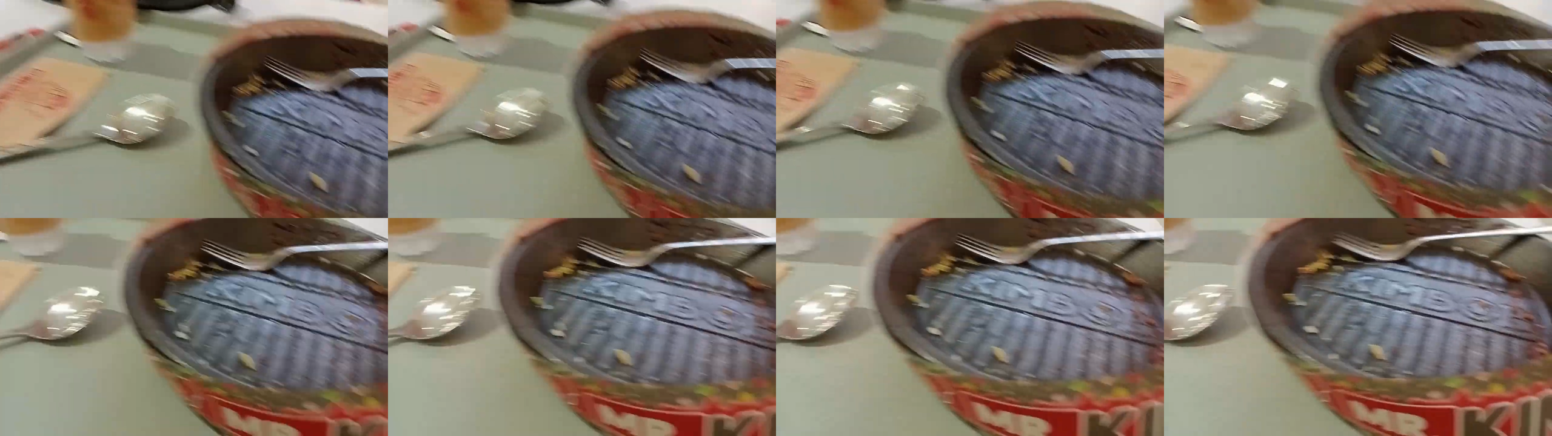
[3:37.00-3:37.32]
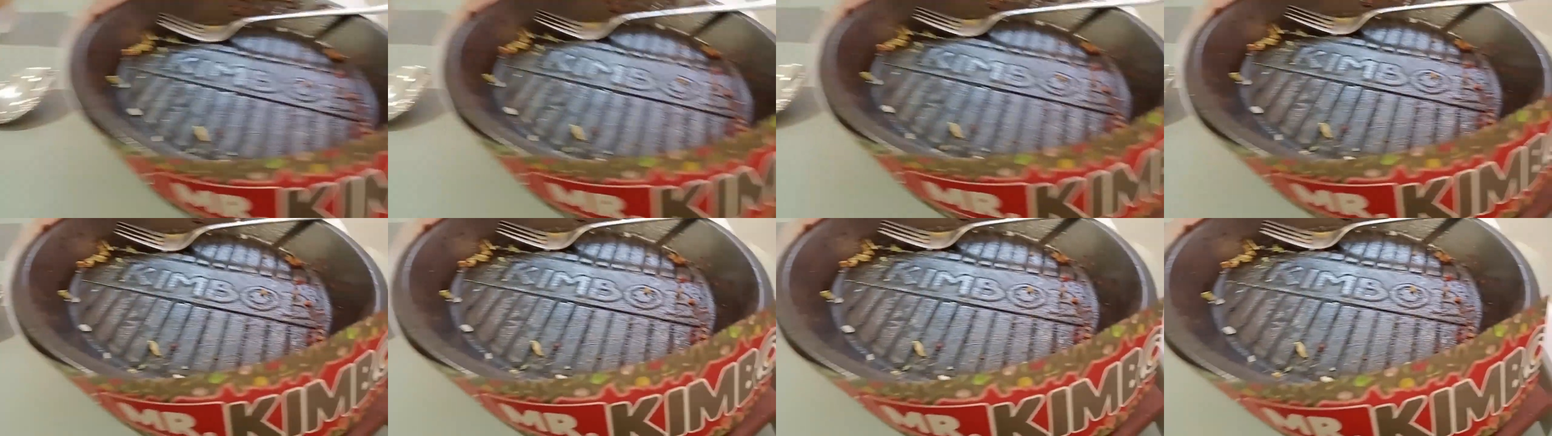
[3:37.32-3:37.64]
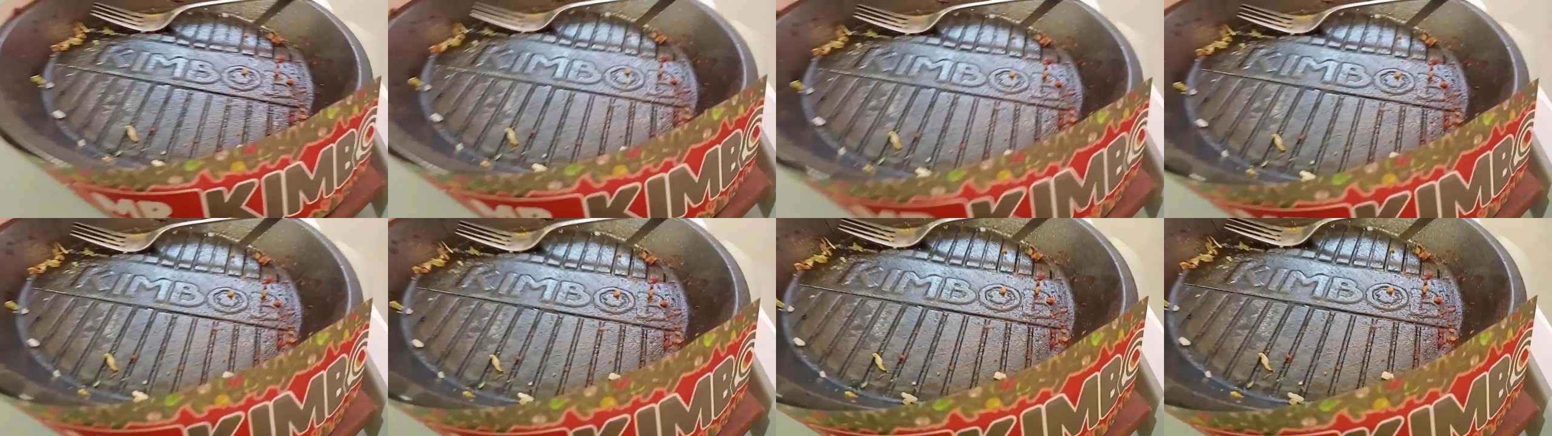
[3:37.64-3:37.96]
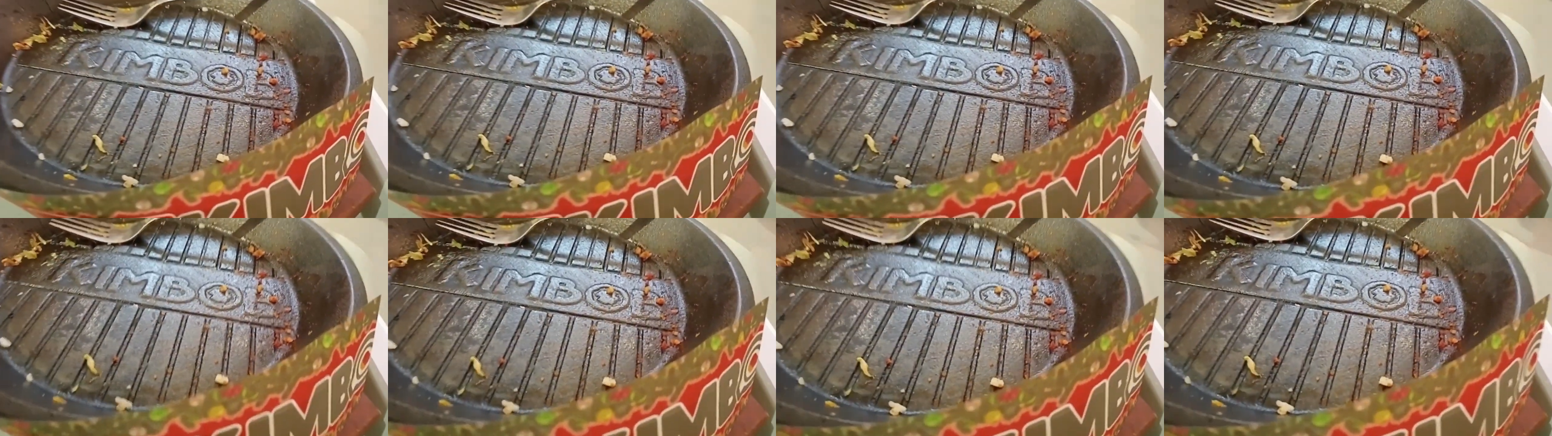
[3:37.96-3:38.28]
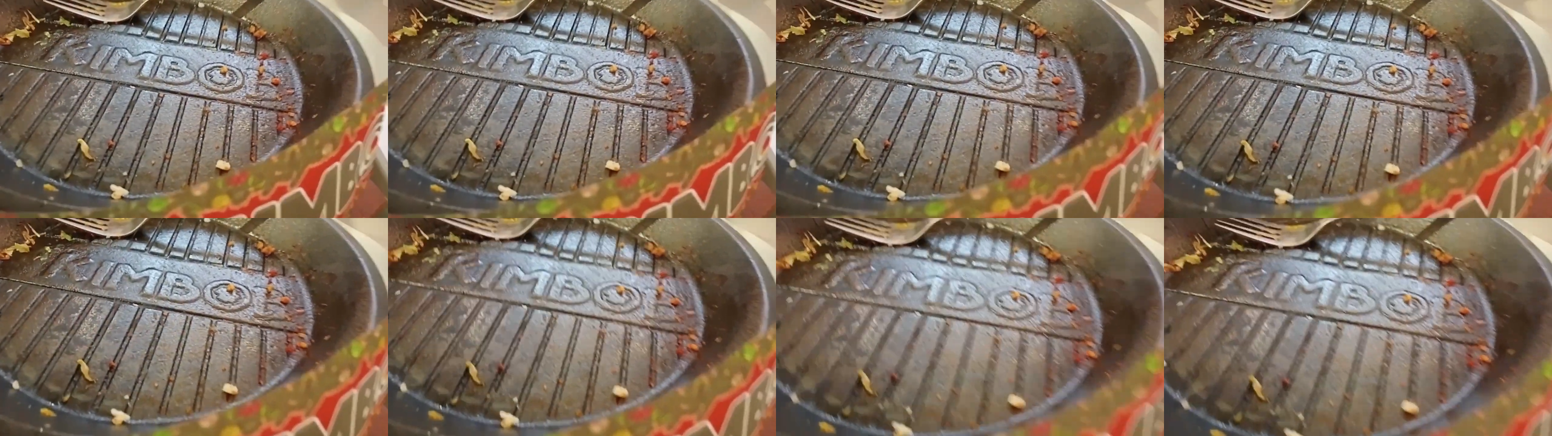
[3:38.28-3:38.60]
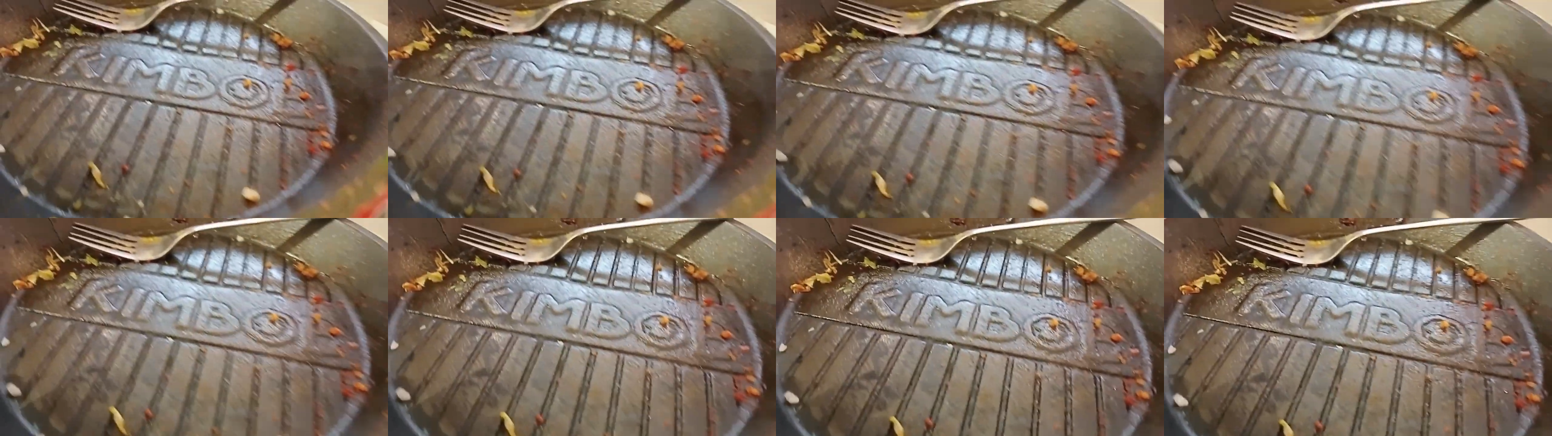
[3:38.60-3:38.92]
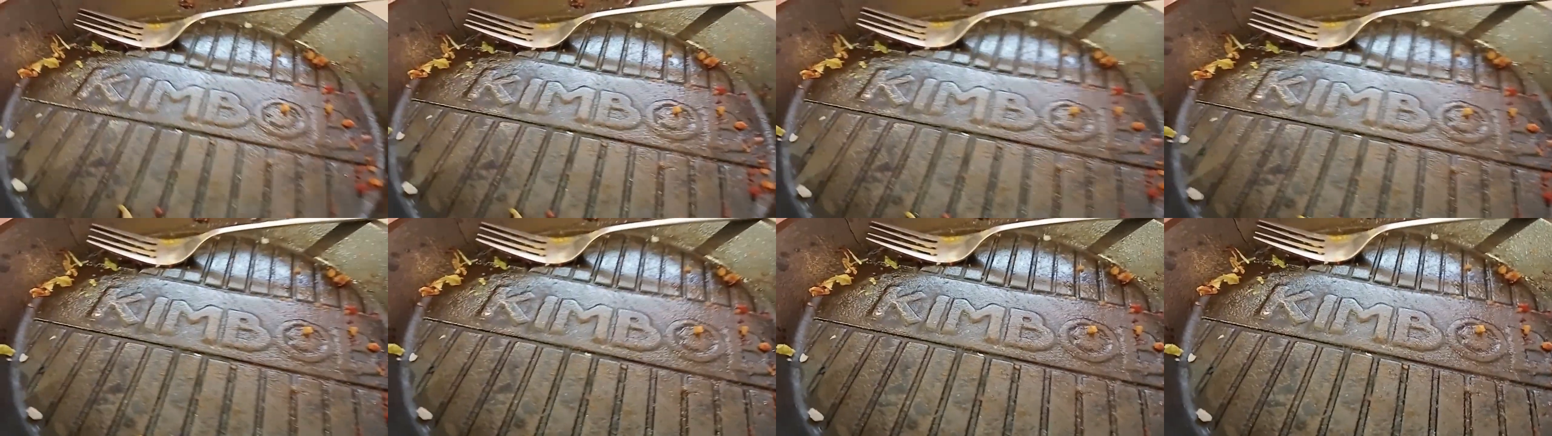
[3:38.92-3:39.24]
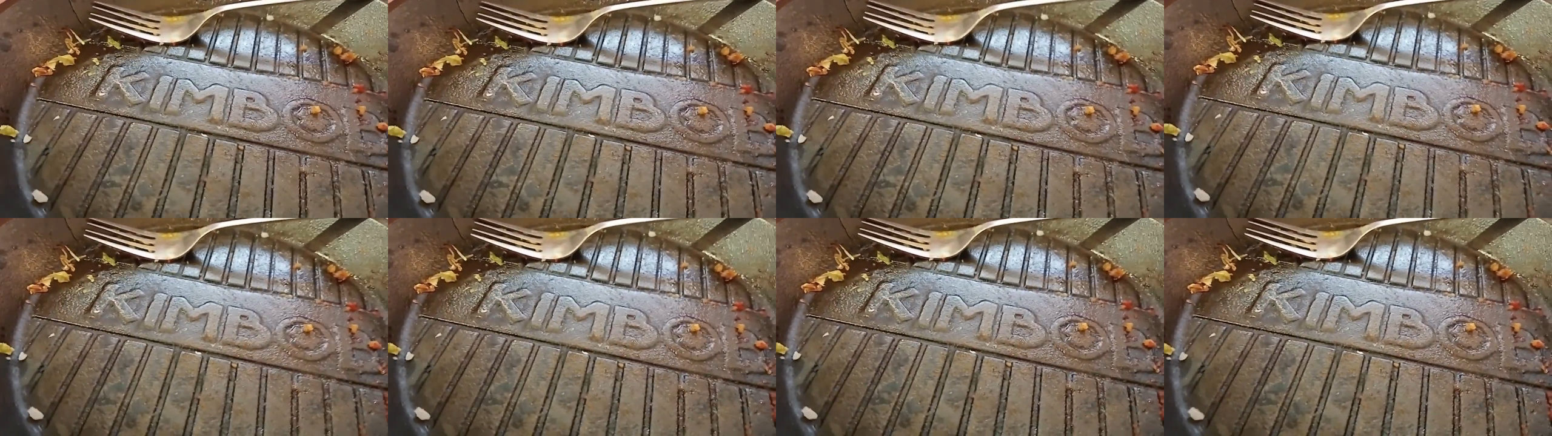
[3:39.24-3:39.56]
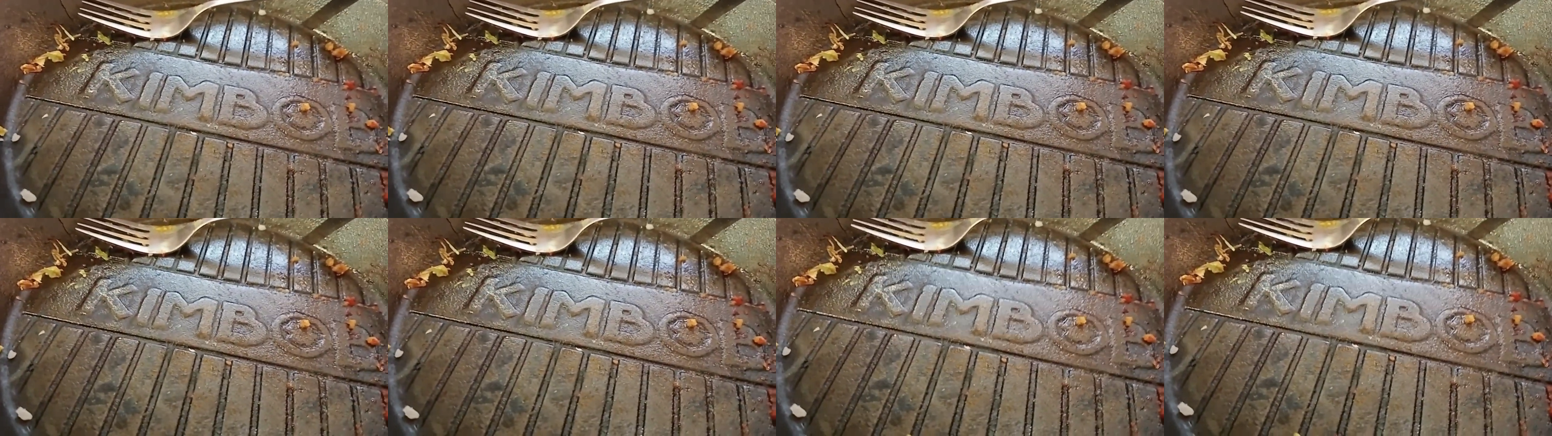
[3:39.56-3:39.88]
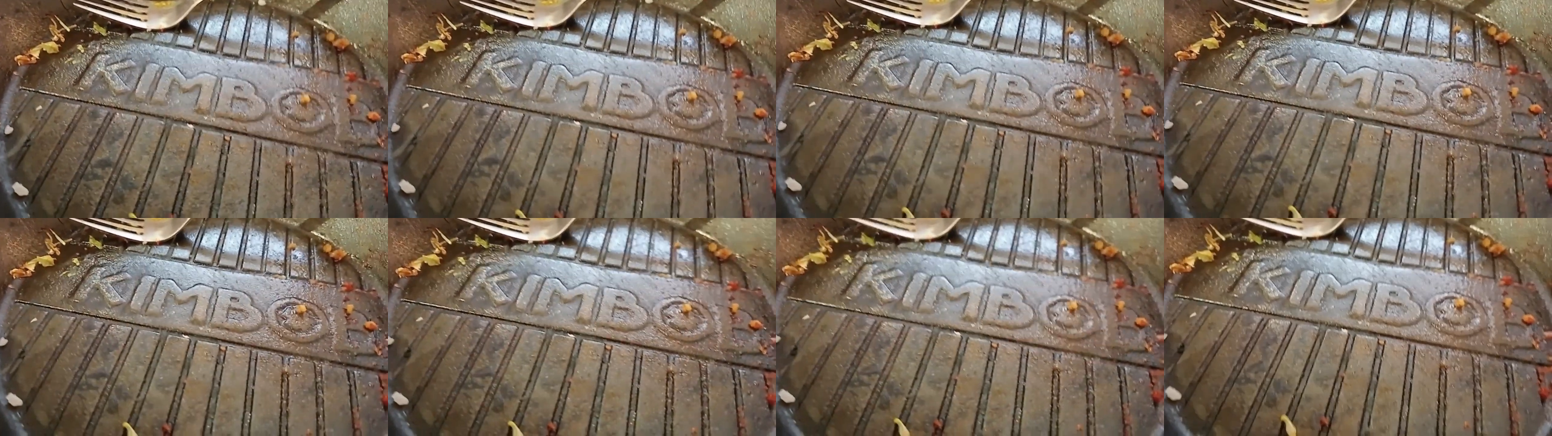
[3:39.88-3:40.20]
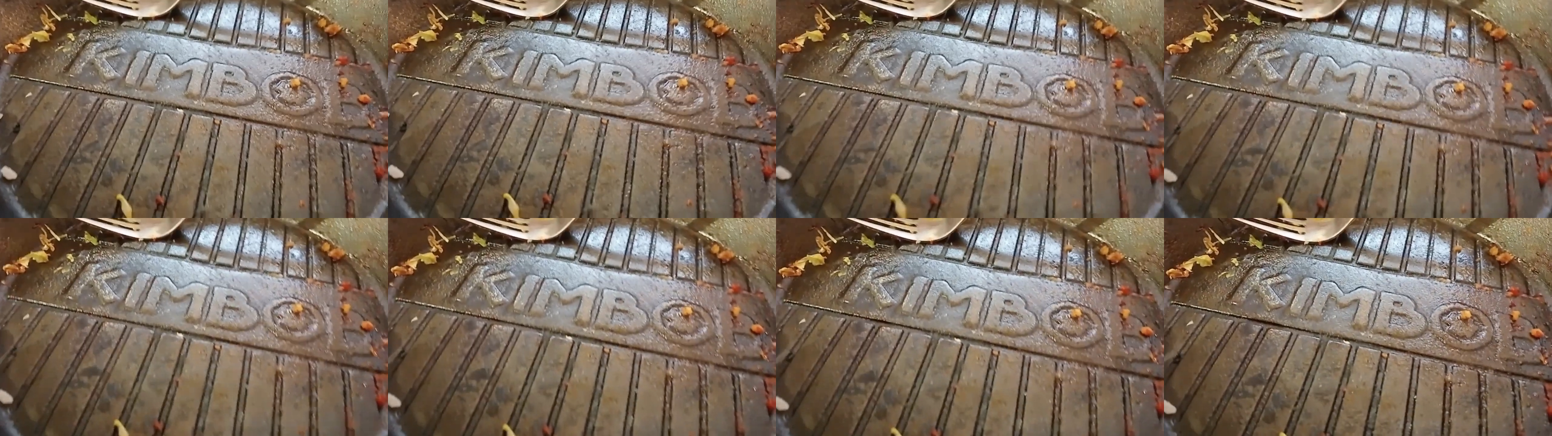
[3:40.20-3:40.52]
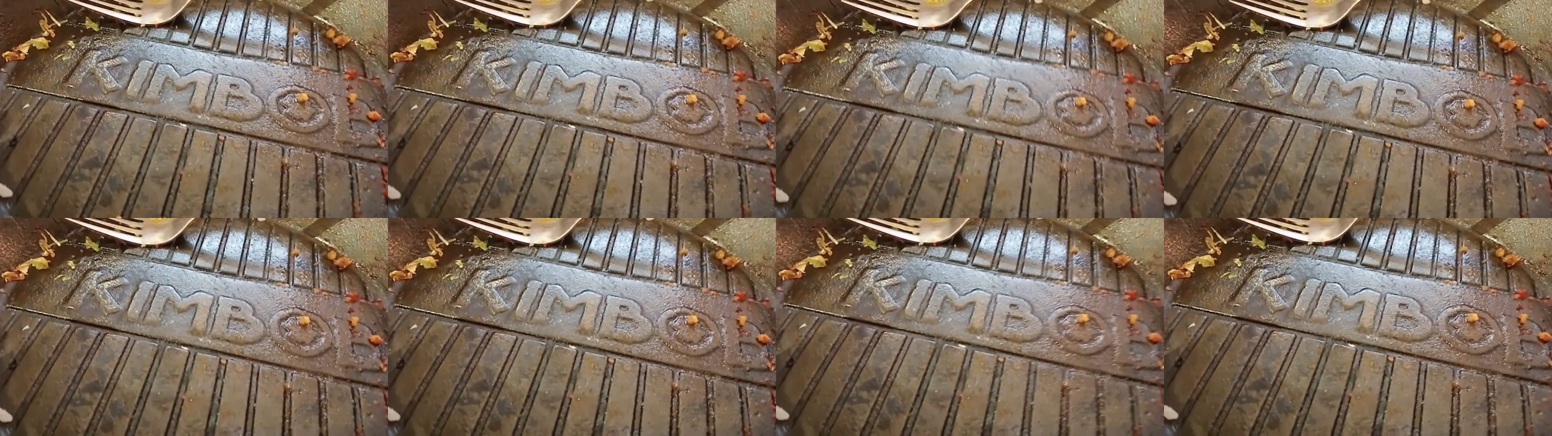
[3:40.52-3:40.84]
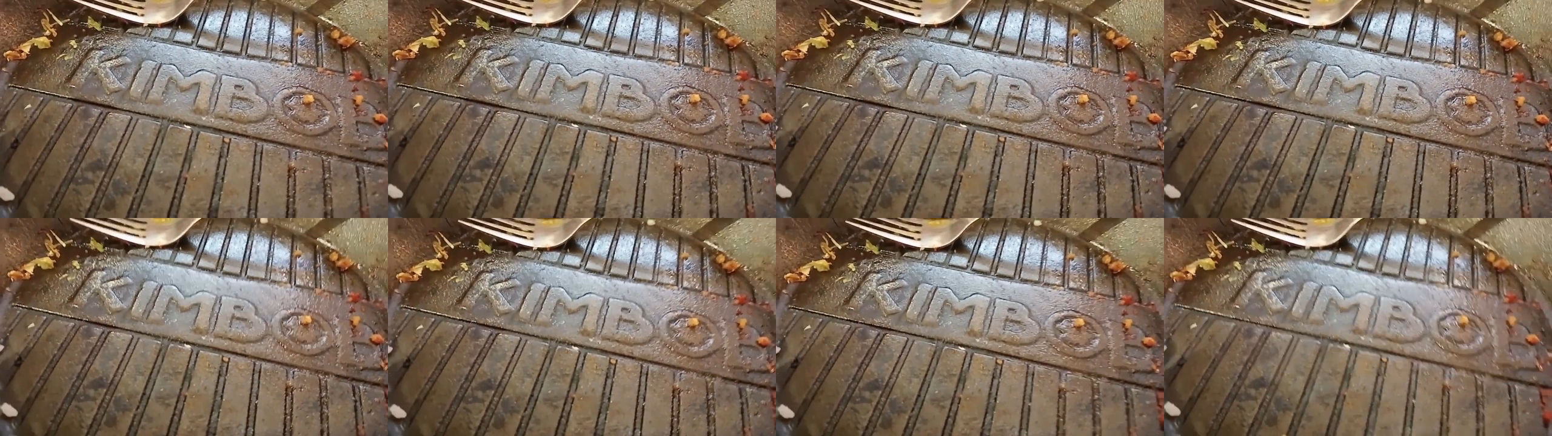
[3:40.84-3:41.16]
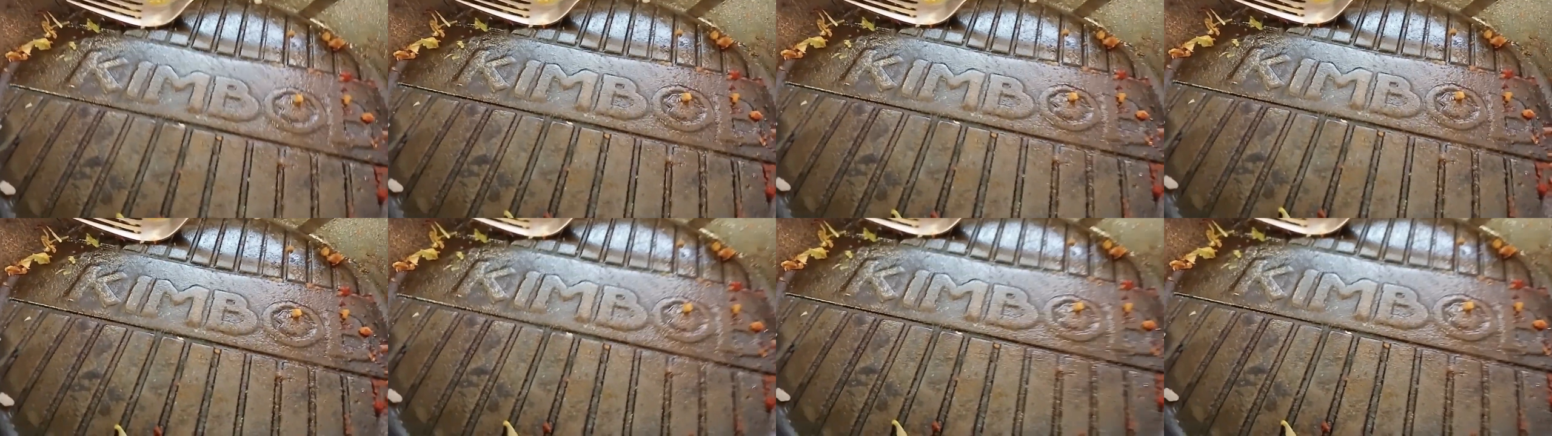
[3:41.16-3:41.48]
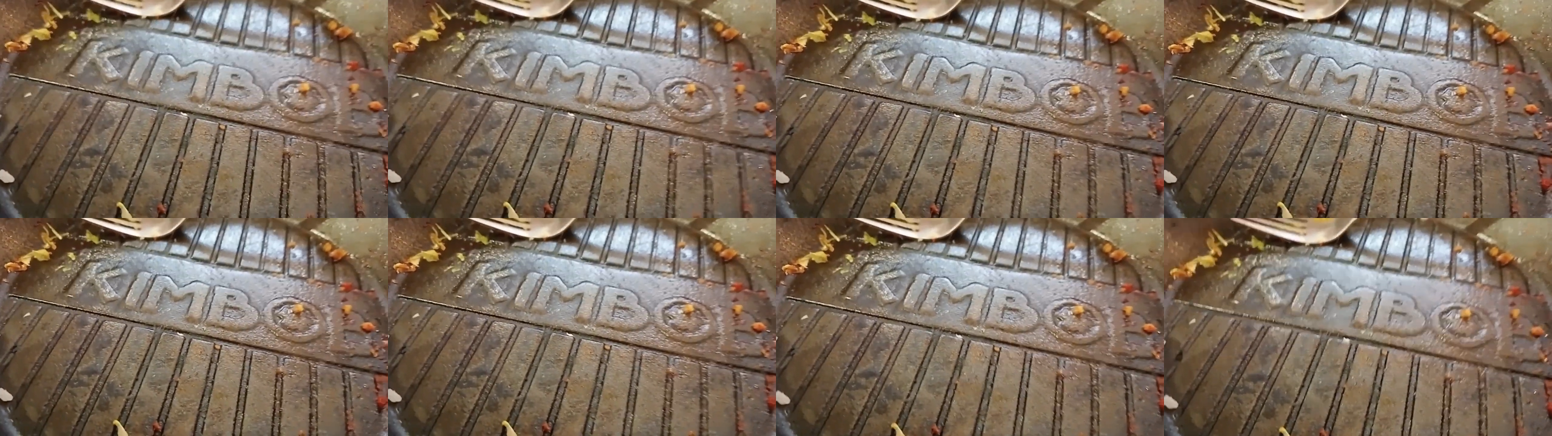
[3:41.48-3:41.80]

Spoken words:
Nobody's mouth can be seen.